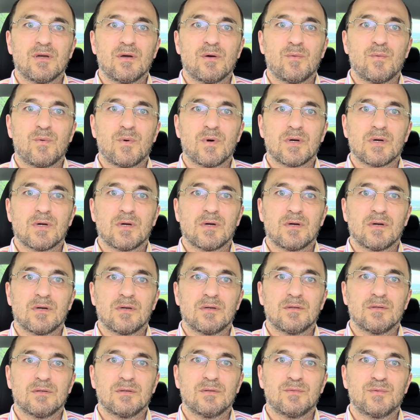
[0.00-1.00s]

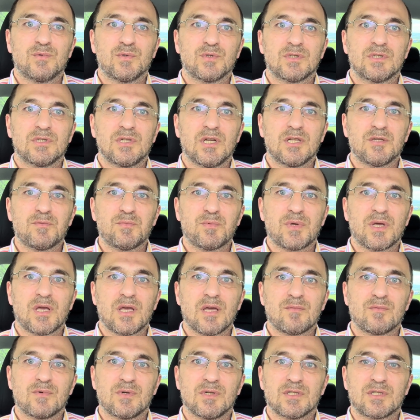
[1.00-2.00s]
would not be
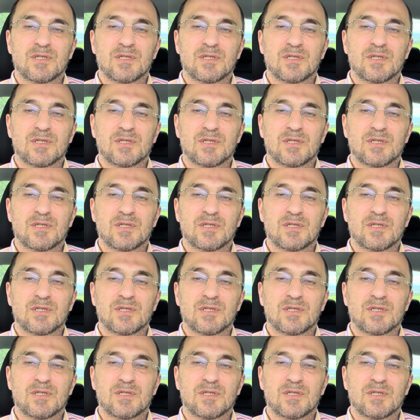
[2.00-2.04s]
able